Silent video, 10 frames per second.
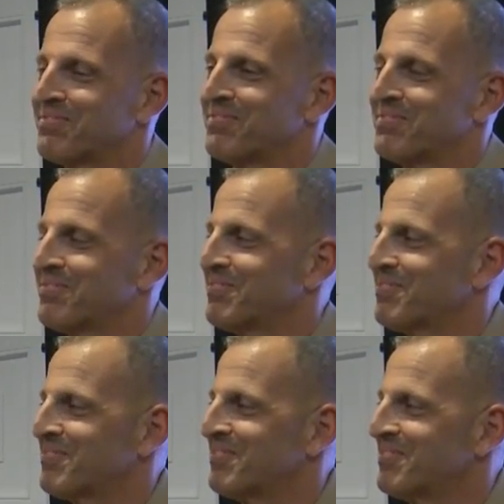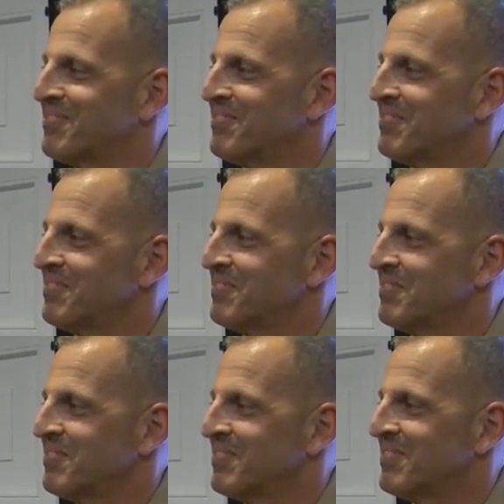
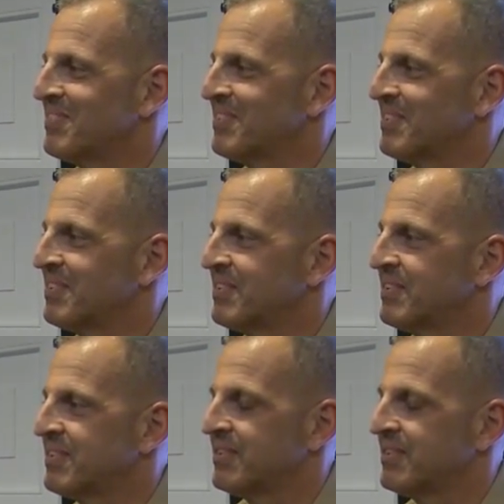(not speaking)